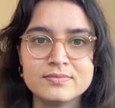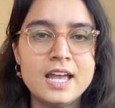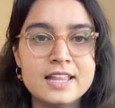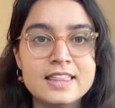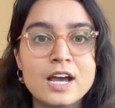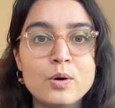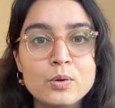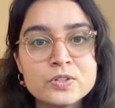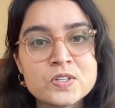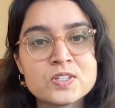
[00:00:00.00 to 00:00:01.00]
And there are
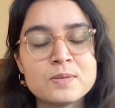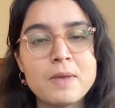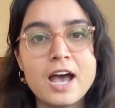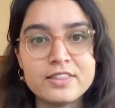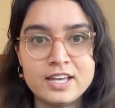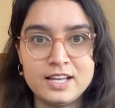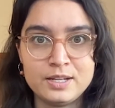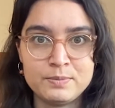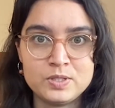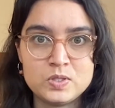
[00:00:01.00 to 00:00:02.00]
also some other
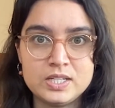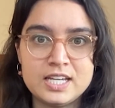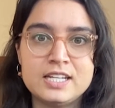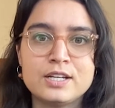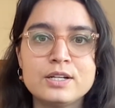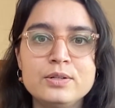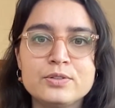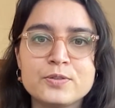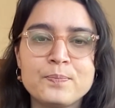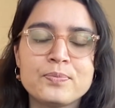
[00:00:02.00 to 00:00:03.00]
elements you can include.